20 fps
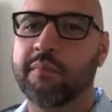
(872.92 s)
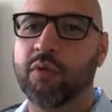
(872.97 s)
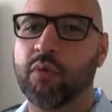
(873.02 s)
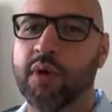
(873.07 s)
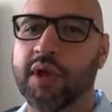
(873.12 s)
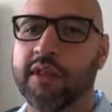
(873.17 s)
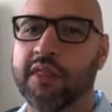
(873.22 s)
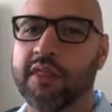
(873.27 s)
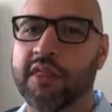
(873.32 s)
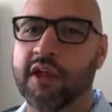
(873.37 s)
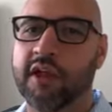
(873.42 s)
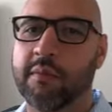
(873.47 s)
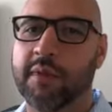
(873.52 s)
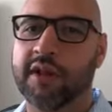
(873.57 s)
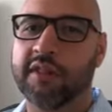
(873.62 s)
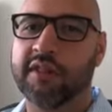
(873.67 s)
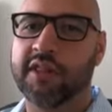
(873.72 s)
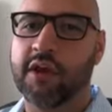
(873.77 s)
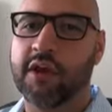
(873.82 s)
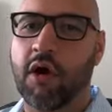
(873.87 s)
the simple way to
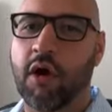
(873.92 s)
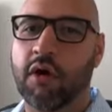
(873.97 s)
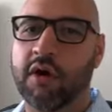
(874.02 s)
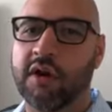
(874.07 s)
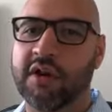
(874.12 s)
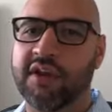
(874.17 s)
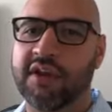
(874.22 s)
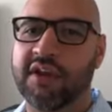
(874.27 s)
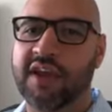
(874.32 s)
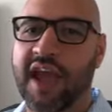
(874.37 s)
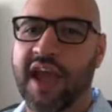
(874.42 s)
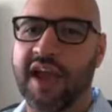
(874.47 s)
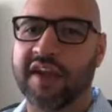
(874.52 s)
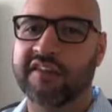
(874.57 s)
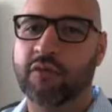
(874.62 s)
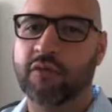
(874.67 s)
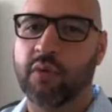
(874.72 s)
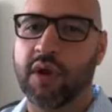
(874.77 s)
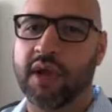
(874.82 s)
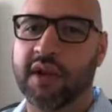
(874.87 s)
think about the R&D
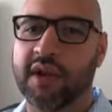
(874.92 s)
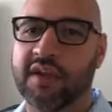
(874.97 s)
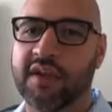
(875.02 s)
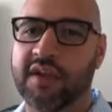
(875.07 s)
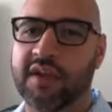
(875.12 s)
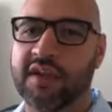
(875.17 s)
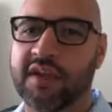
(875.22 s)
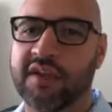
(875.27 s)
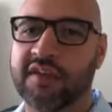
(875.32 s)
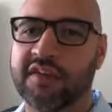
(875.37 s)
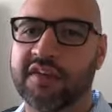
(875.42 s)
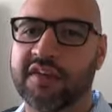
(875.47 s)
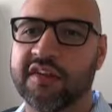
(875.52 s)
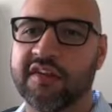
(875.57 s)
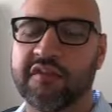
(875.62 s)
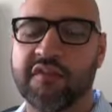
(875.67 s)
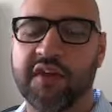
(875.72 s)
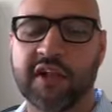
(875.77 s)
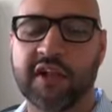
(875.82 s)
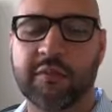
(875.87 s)
tax credit is
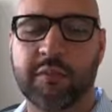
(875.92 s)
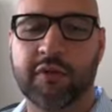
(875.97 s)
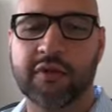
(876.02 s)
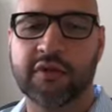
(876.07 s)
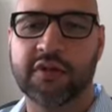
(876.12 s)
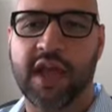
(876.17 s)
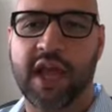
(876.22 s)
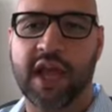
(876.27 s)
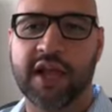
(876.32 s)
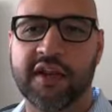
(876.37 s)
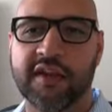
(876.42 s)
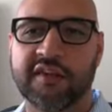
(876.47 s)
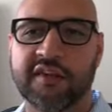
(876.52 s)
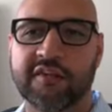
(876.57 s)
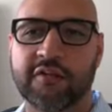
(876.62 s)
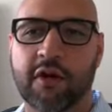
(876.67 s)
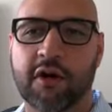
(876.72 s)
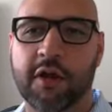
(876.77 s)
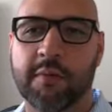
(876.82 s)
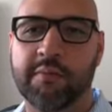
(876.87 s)
it's available to
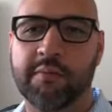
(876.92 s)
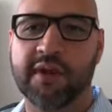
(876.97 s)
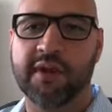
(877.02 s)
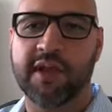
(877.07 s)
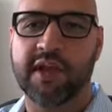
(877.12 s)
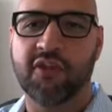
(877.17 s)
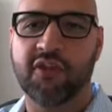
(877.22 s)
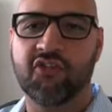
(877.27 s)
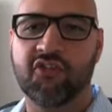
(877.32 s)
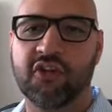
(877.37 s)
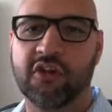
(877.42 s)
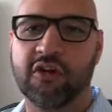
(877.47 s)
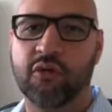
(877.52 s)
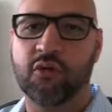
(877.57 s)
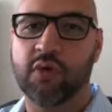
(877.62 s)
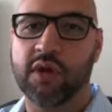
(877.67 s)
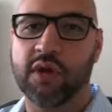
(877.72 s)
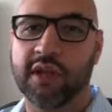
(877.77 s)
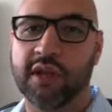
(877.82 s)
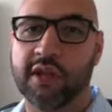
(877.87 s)
any startup engaged
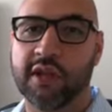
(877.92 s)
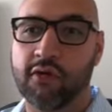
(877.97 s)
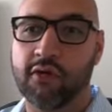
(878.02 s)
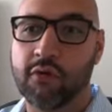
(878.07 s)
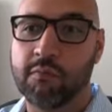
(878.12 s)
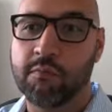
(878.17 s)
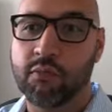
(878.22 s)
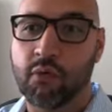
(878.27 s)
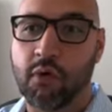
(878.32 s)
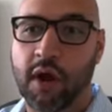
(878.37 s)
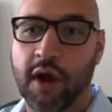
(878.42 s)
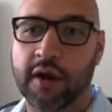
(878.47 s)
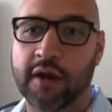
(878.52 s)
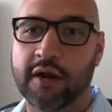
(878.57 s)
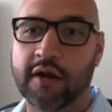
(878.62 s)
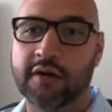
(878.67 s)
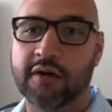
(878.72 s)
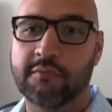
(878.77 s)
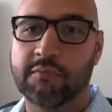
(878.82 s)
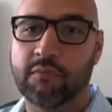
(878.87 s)
in creating a new
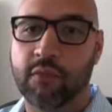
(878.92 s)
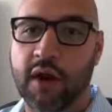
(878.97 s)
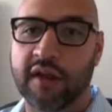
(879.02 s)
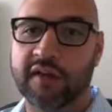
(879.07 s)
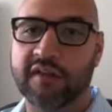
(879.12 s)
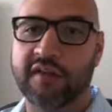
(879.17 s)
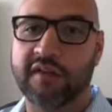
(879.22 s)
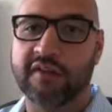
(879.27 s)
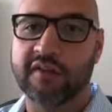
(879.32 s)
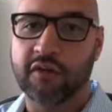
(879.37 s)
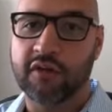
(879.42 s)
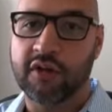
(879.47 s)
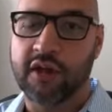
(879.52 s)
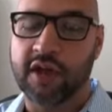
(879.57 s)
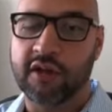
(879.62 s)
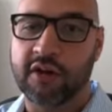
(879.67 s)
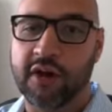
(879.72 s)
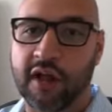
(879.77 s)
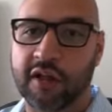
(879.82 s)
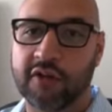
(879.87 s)
product, process,
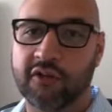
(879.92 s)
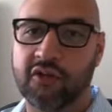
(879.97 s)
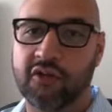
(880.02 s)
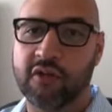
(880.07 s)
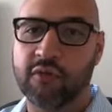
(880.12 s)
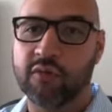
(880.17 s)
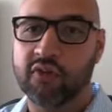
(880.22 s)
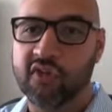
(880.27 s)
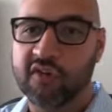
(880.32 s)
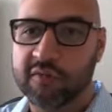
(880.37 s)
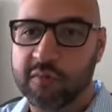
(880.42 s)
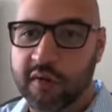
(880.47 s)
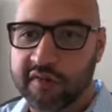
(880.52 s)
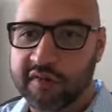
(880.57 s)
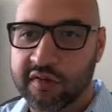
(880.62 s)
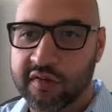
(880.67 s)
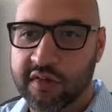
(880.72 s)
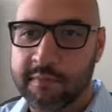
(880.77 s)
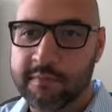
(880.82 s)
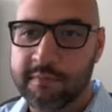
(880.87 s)
or technology, which
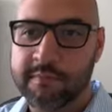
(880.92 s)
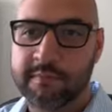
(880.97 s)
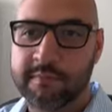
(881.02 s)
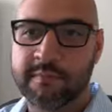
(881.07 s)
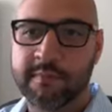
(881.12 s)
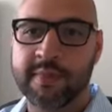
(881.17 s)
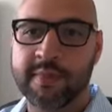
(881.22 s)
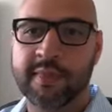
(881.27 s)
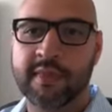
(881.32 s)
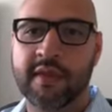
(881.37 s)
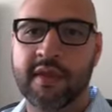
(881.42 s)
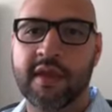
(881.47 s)
is most of them.